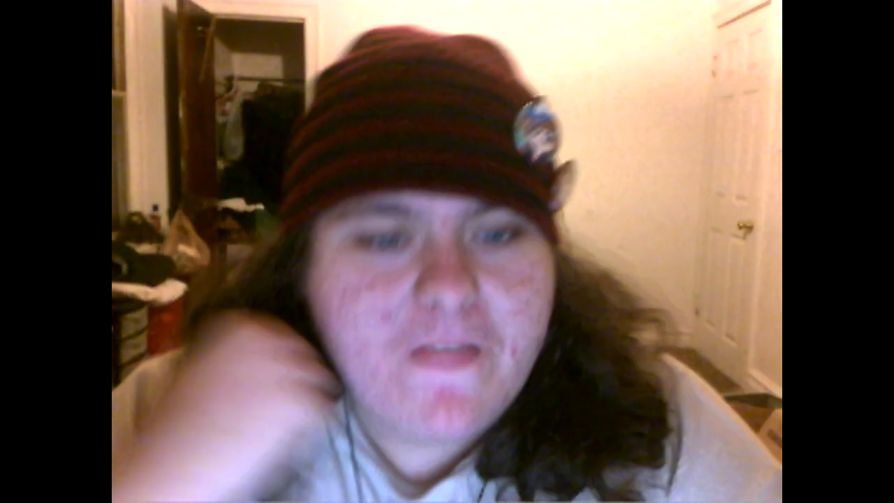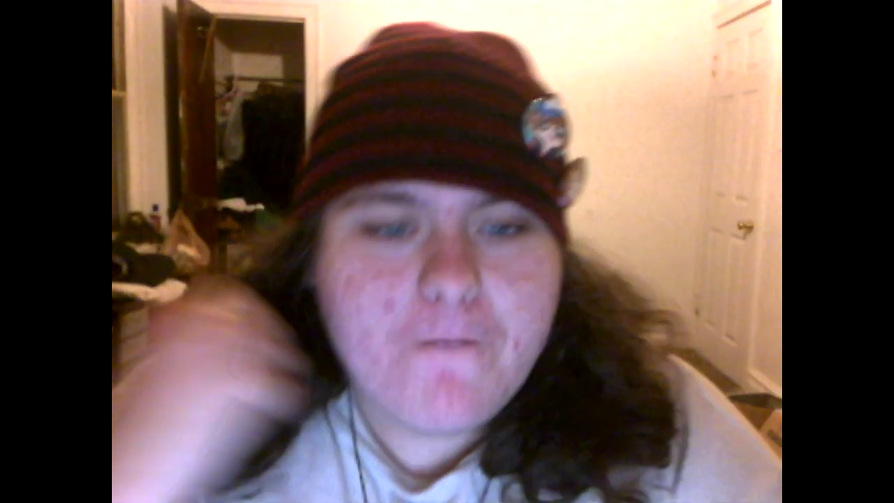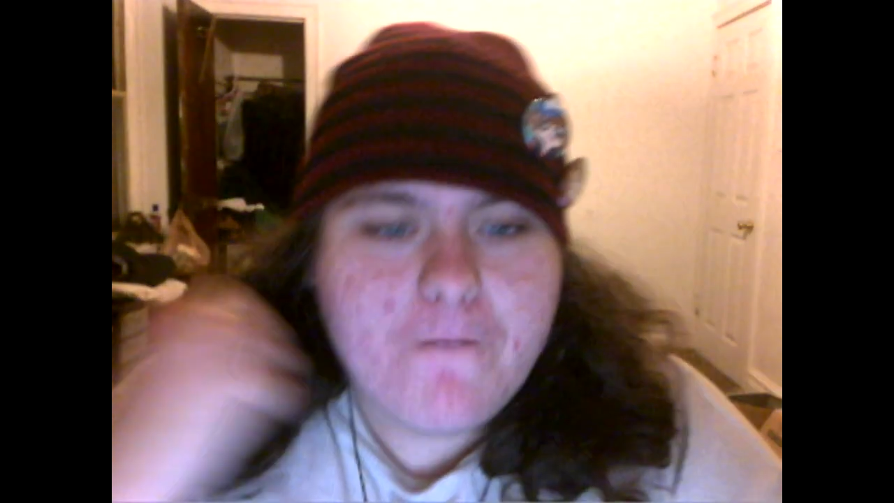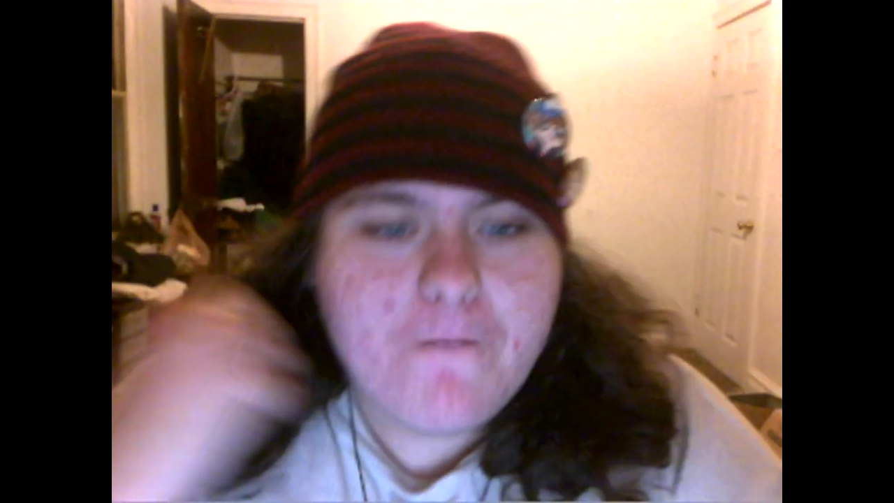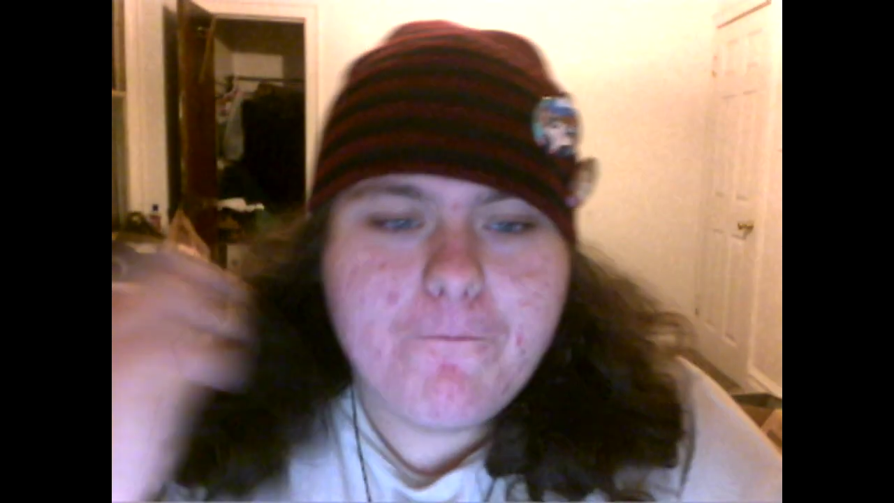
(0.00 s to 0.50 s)

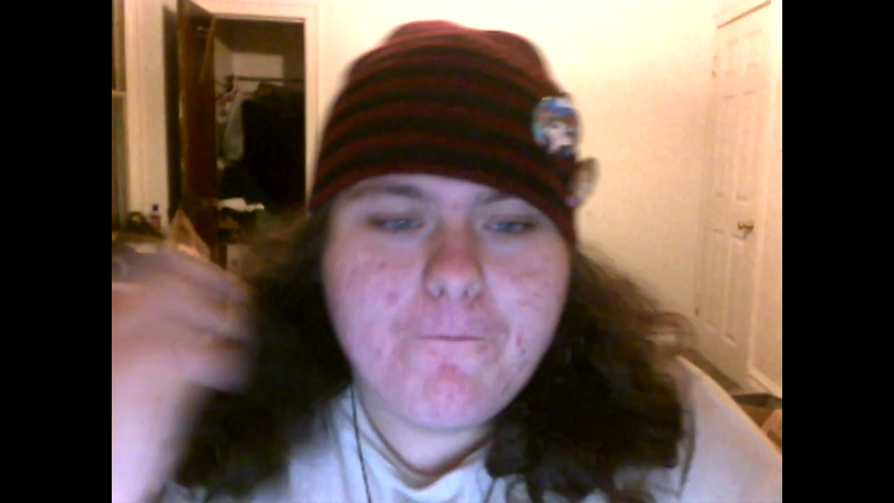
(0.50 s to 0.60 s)
The